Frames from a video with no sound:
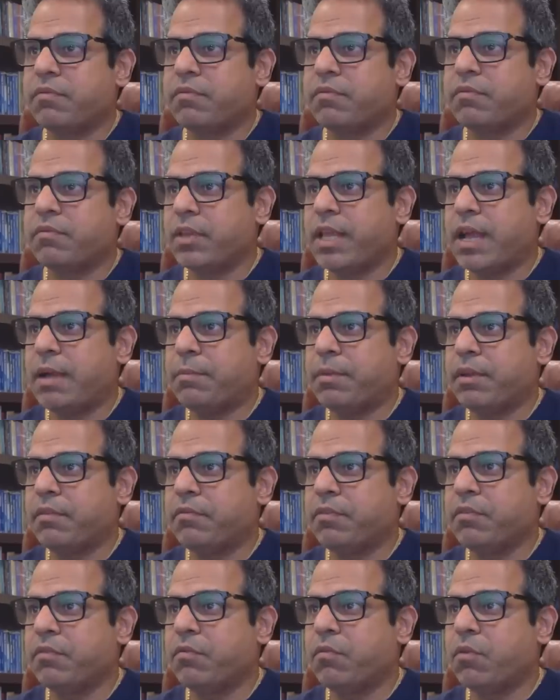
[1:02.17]
What will happen if
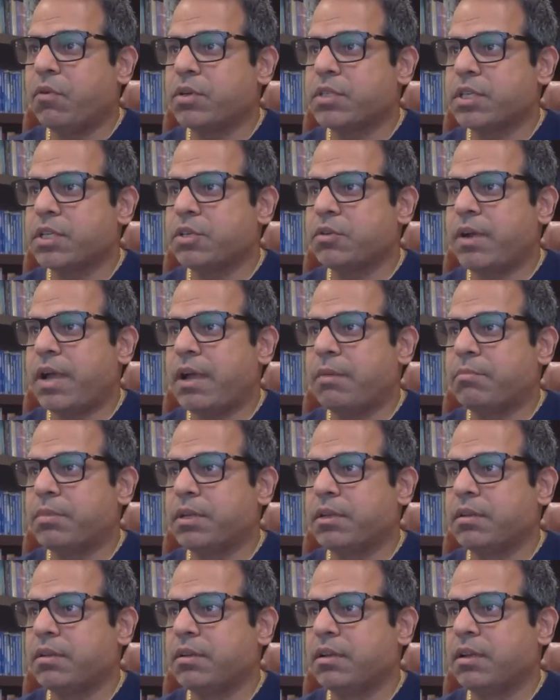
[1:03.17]
we force it to happen?
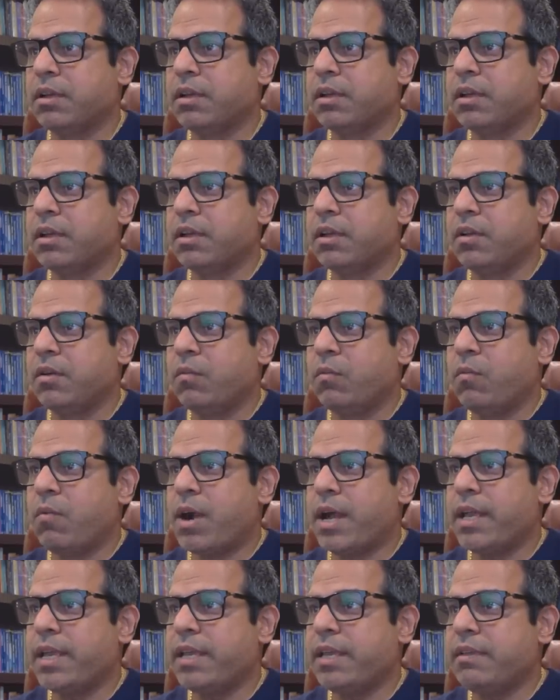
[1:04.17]

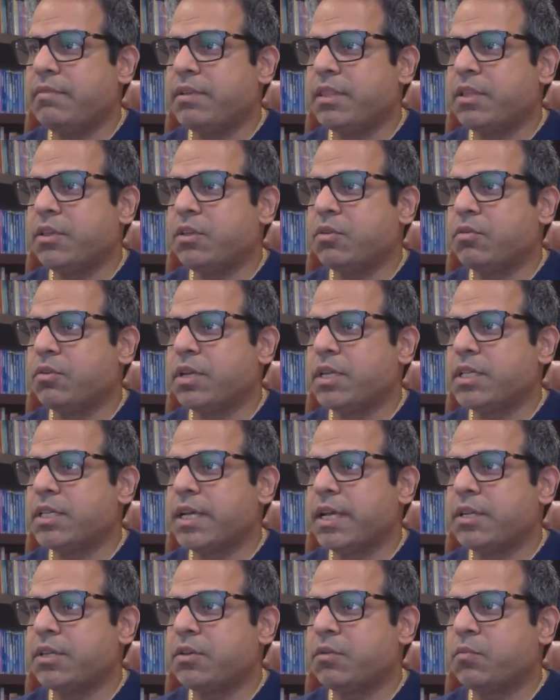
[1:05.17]
Why even the yogis
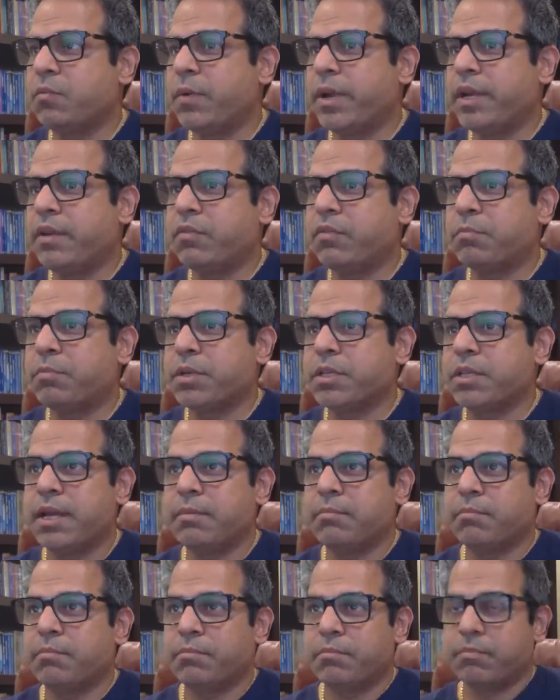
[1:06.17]
had to wait for a
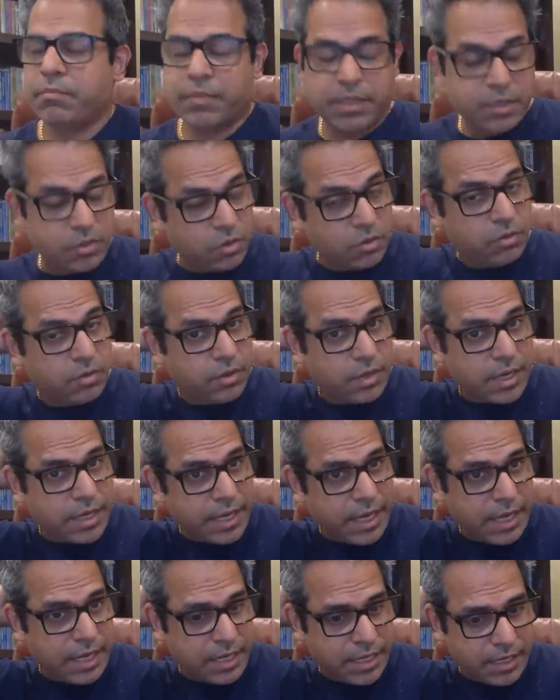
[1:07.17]
particular time?
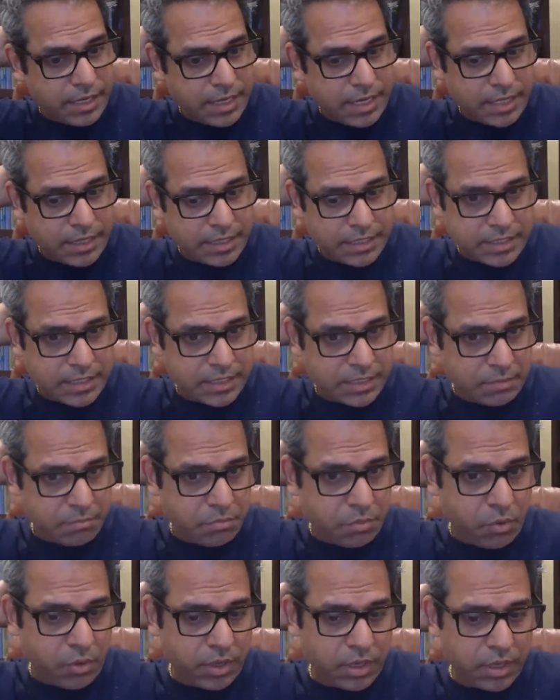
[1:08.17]
So again, yeah, this
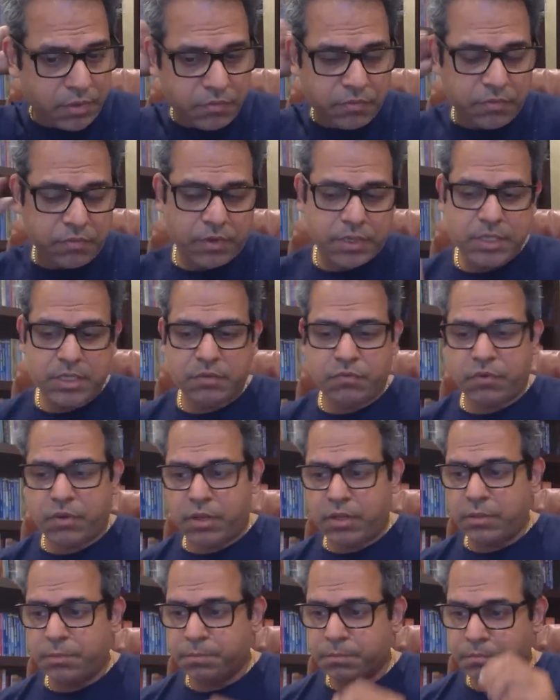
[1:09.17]
is important.
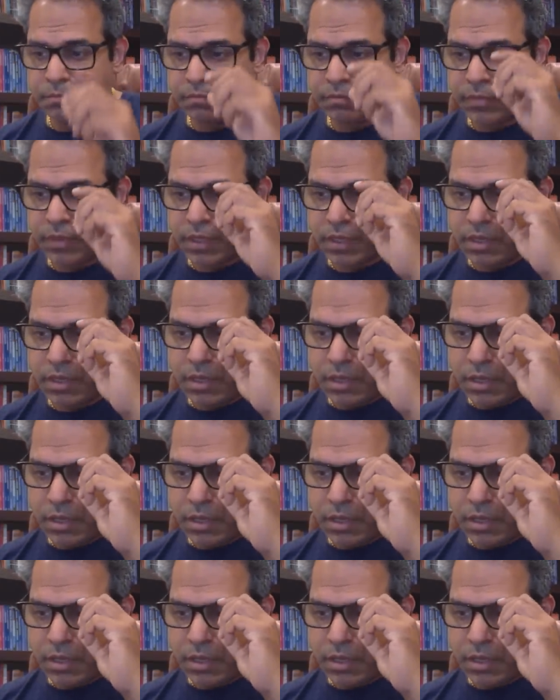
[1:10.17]
First of all,